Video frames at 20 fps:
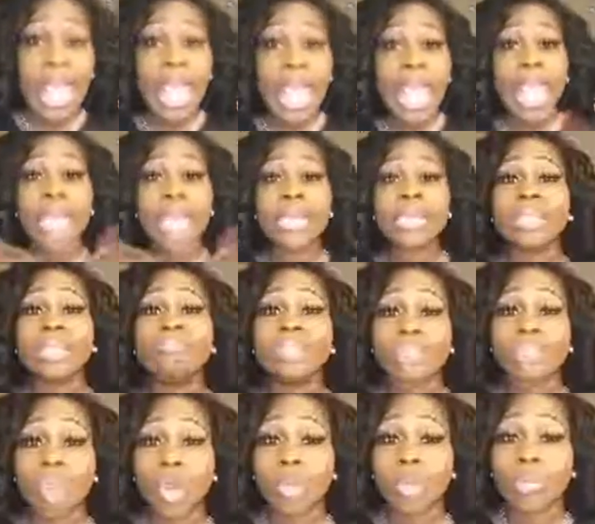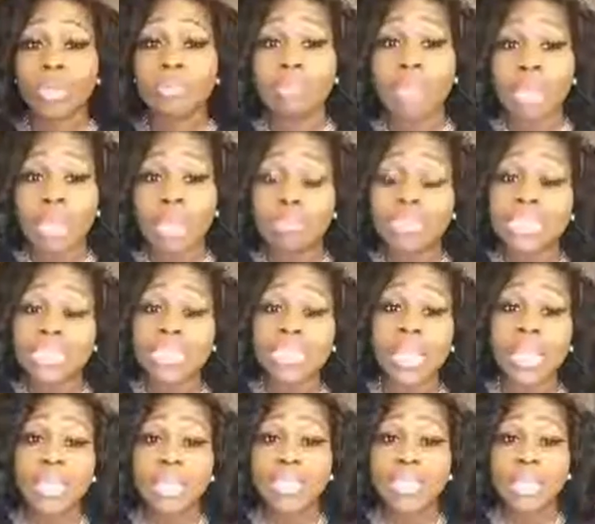And even though we made
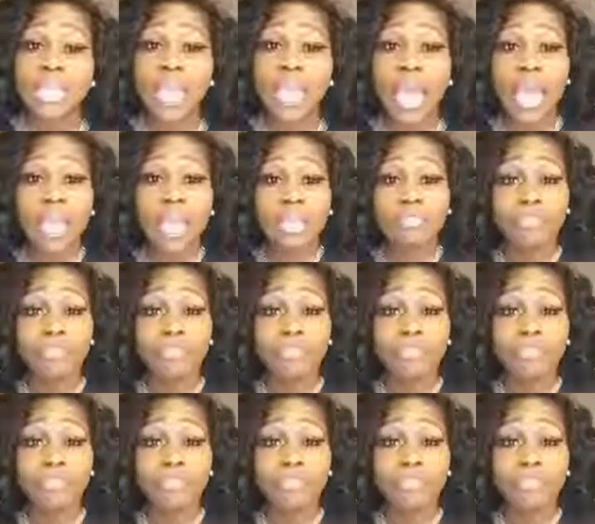mistakes in life